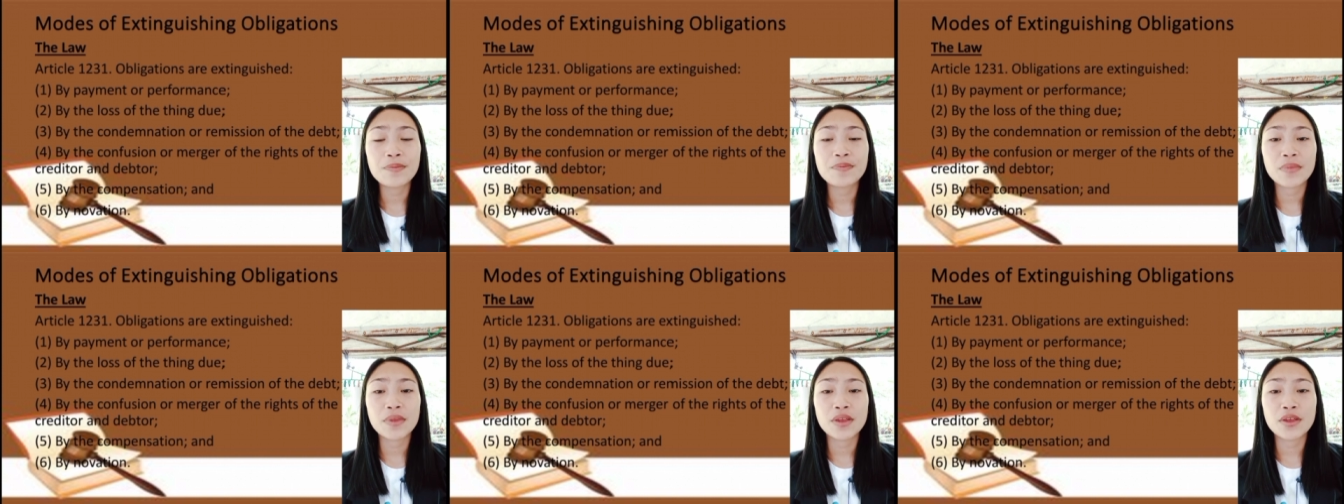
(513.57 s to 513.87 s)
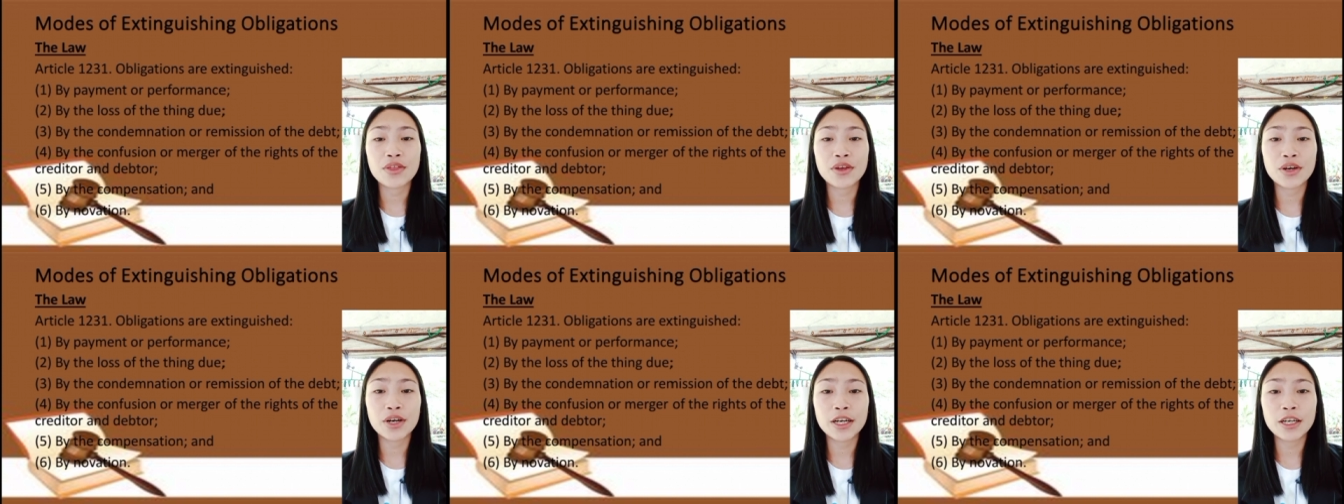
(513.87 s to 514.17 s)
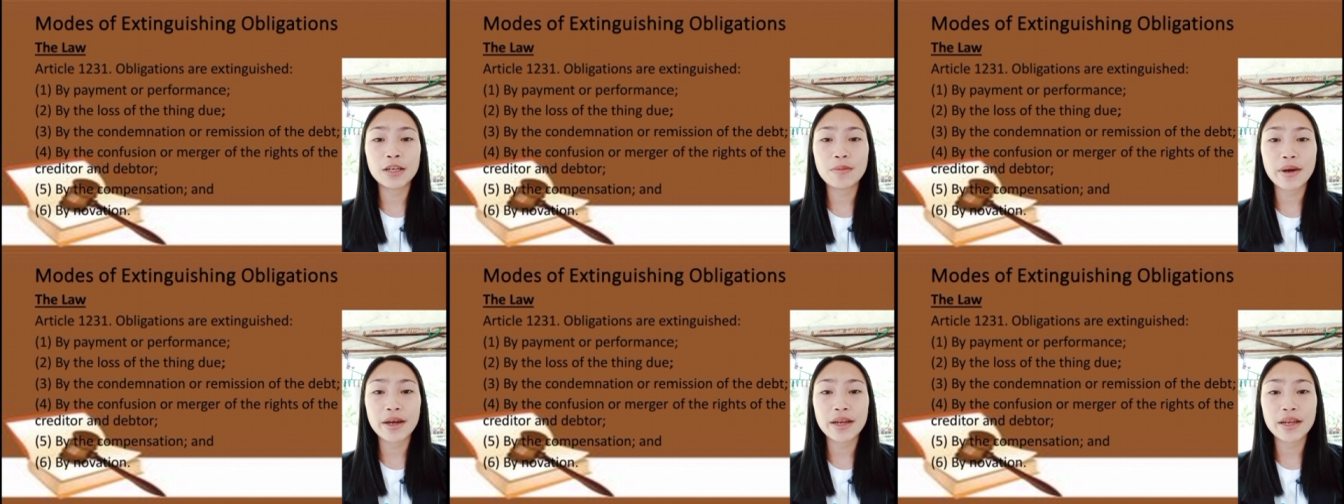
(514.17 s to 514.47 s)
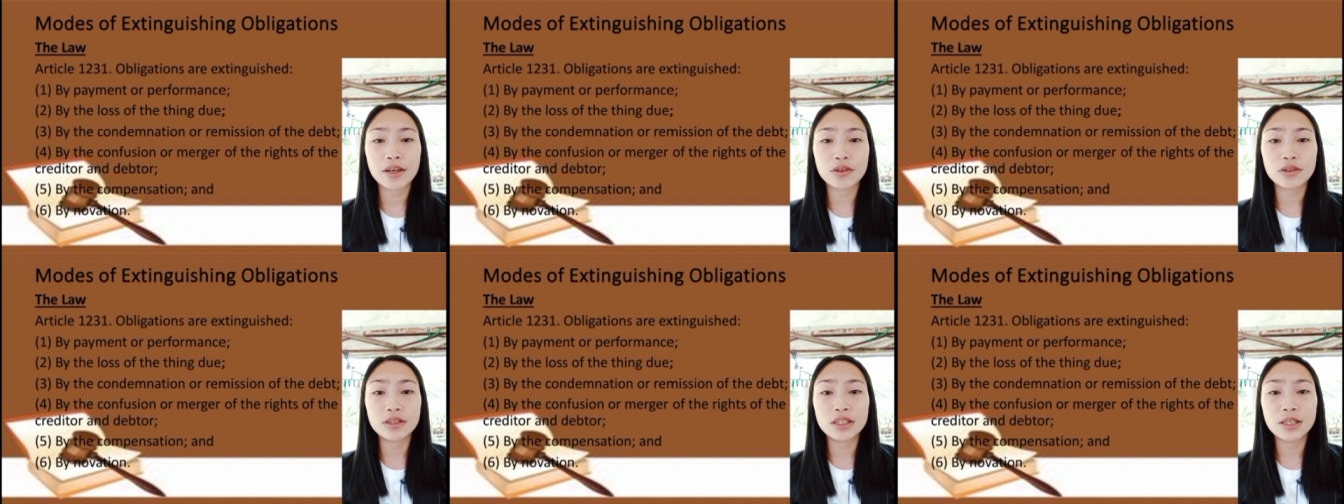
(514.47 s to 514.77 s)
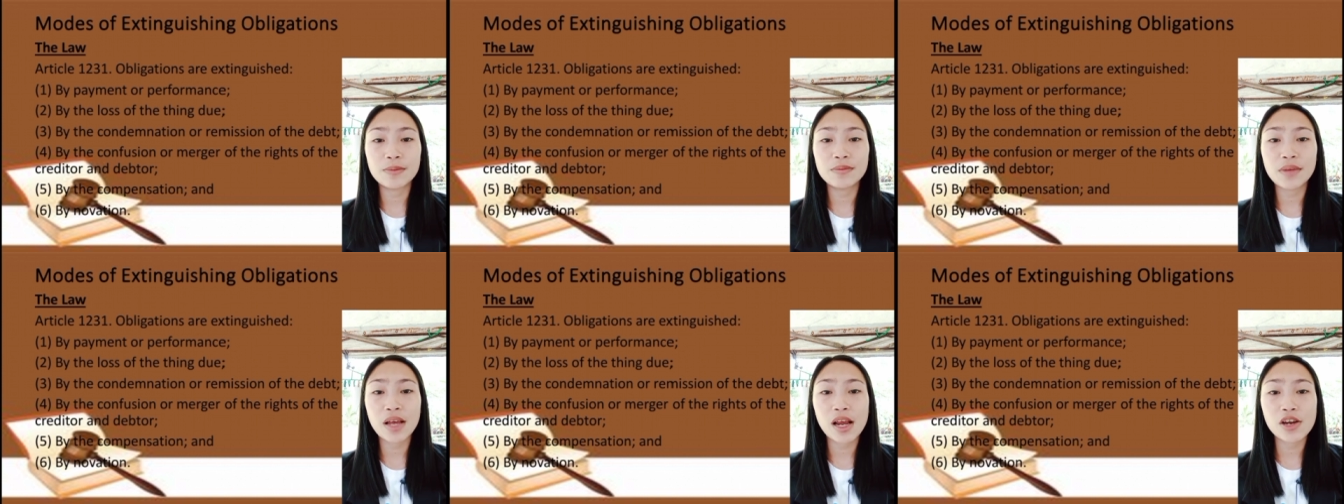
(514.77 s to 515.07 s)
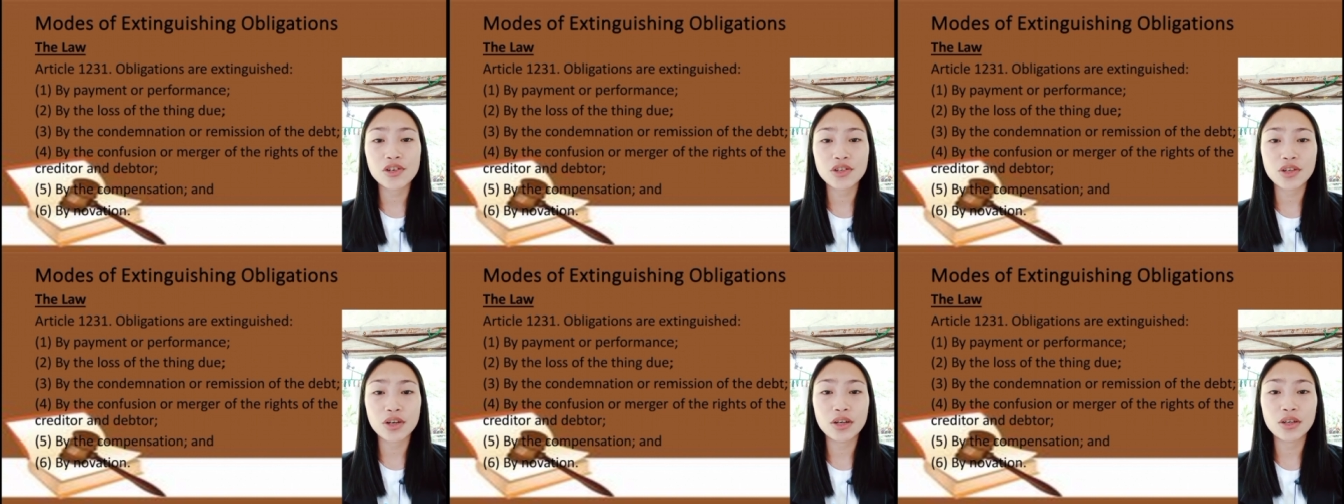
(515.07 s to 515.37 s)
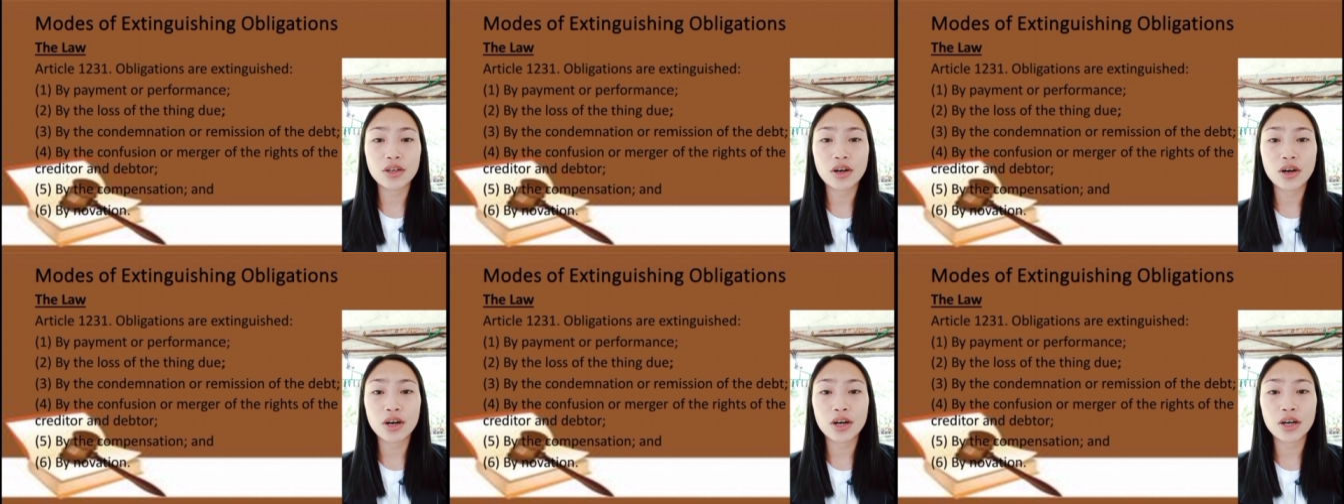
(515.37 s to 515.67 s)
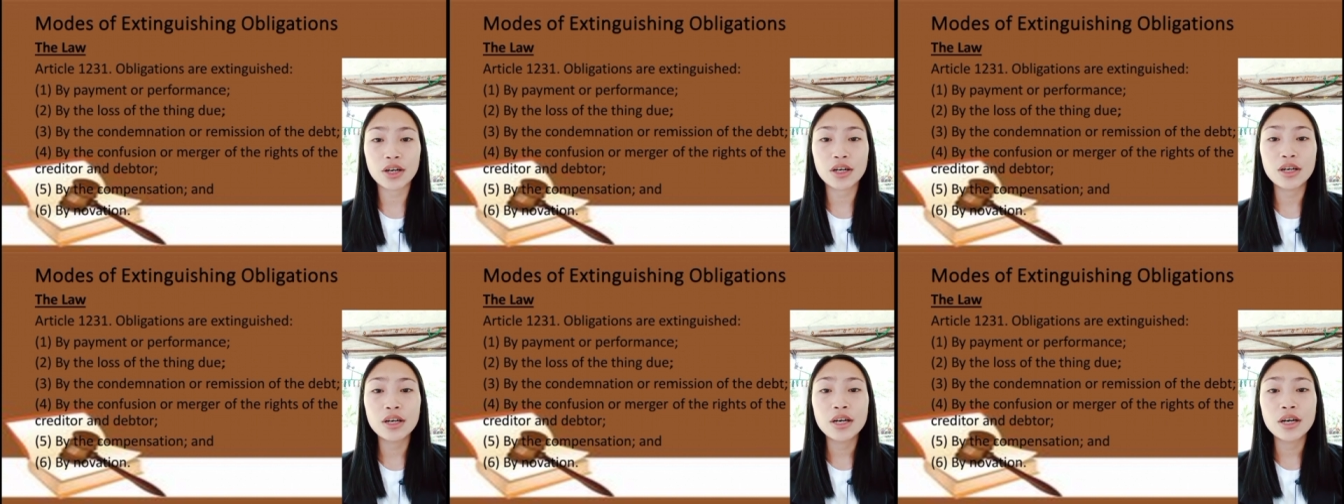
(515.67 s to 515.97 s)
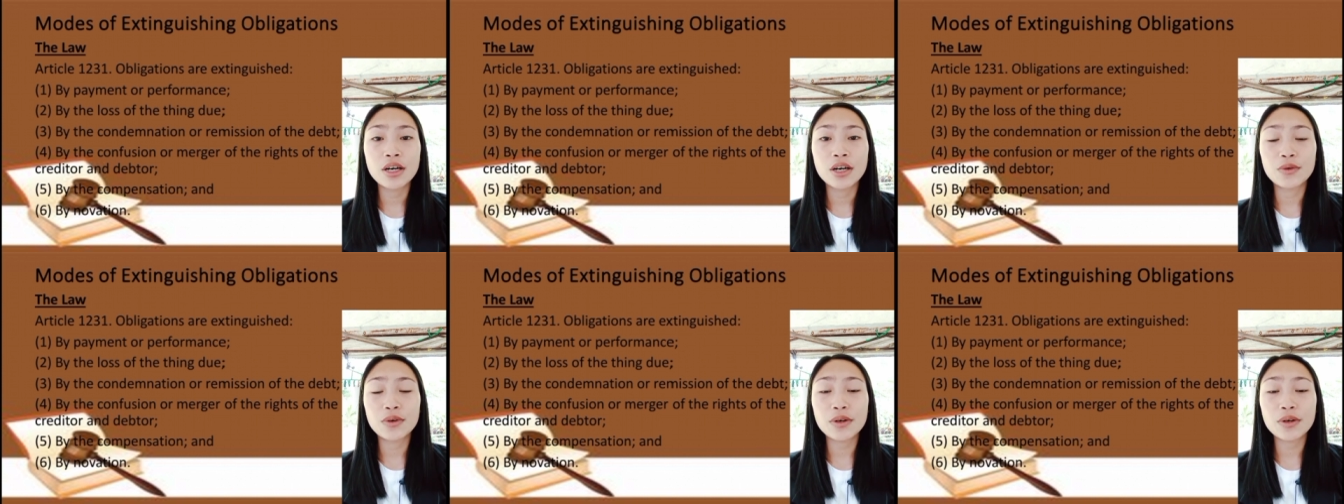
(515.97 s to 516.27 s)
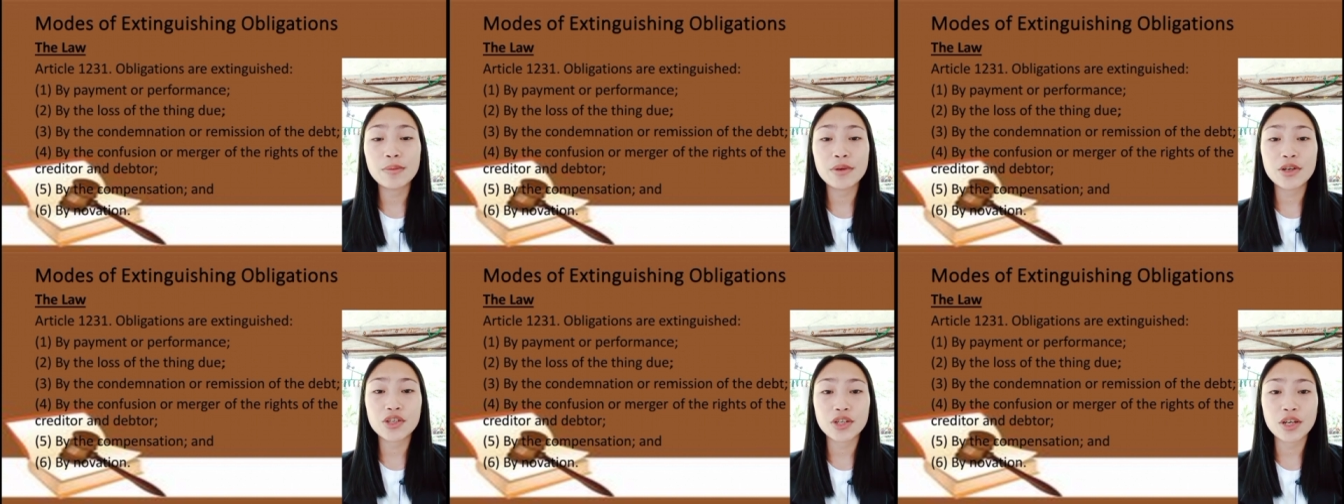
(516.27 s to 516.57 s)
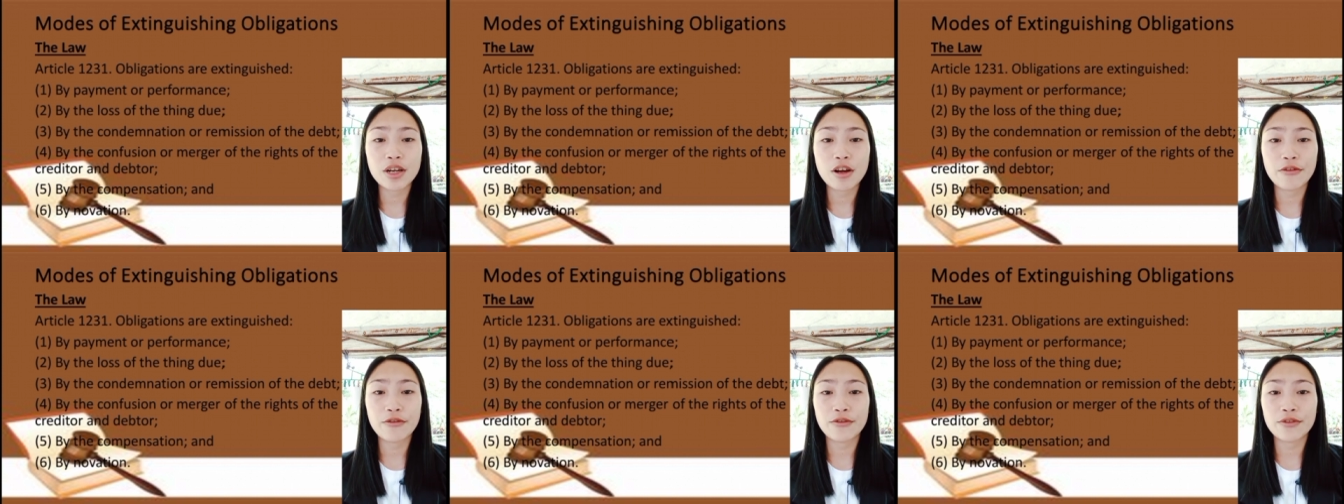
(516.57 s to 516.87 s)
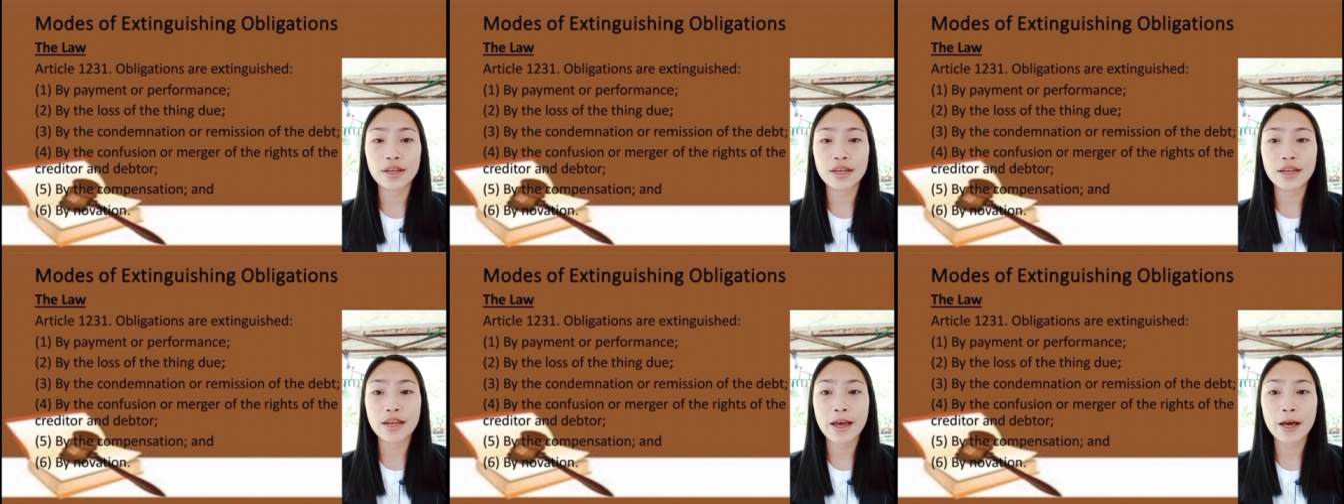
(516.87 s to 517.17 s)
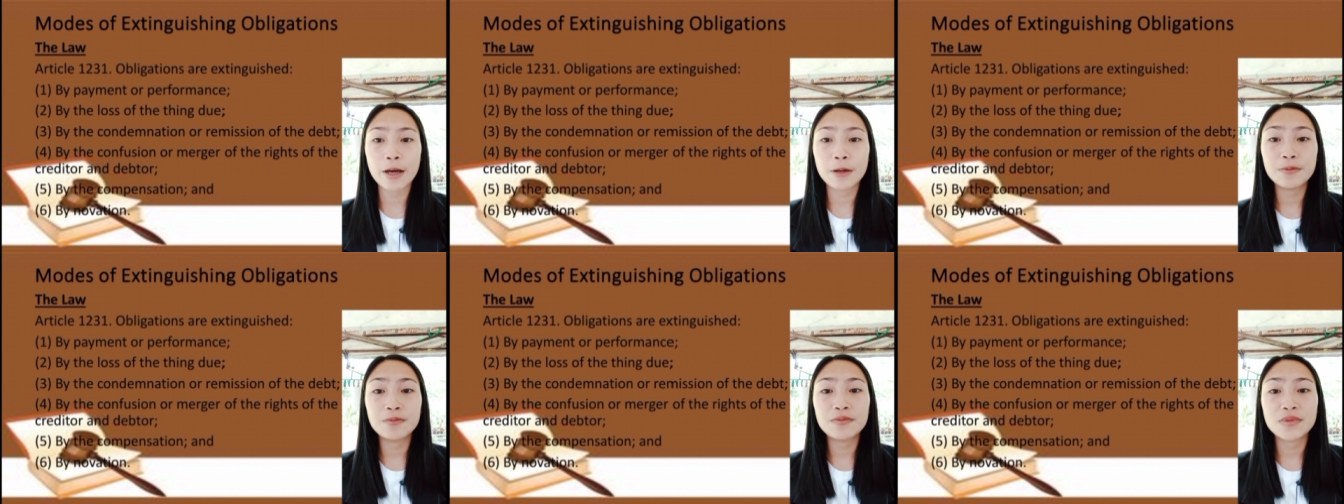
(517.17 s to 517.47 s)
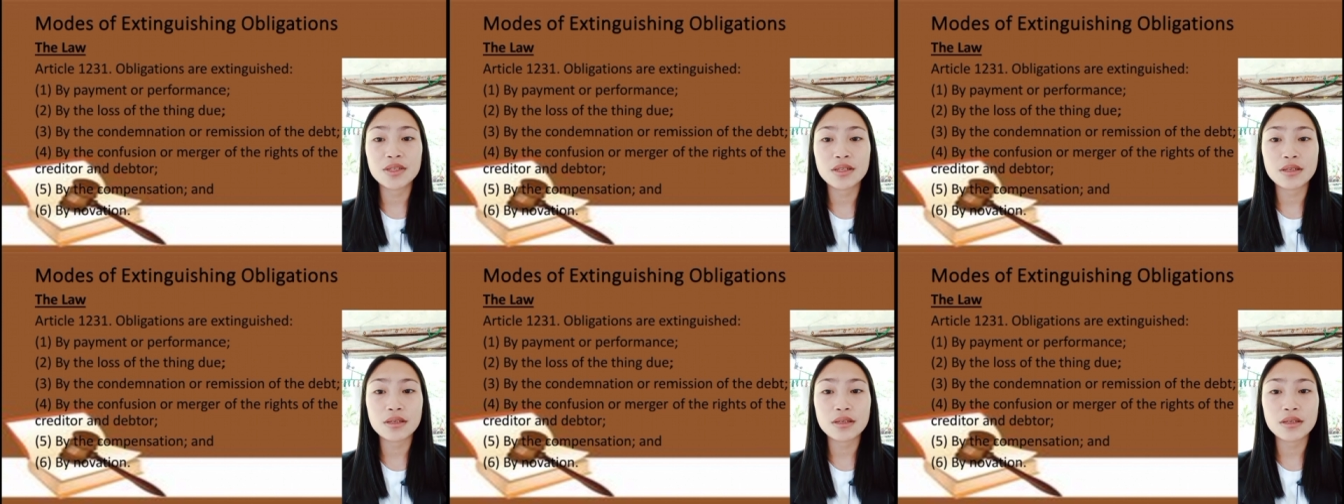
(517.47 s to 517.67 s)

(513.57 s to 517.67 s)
Third, by the condemnation or remission of the debts.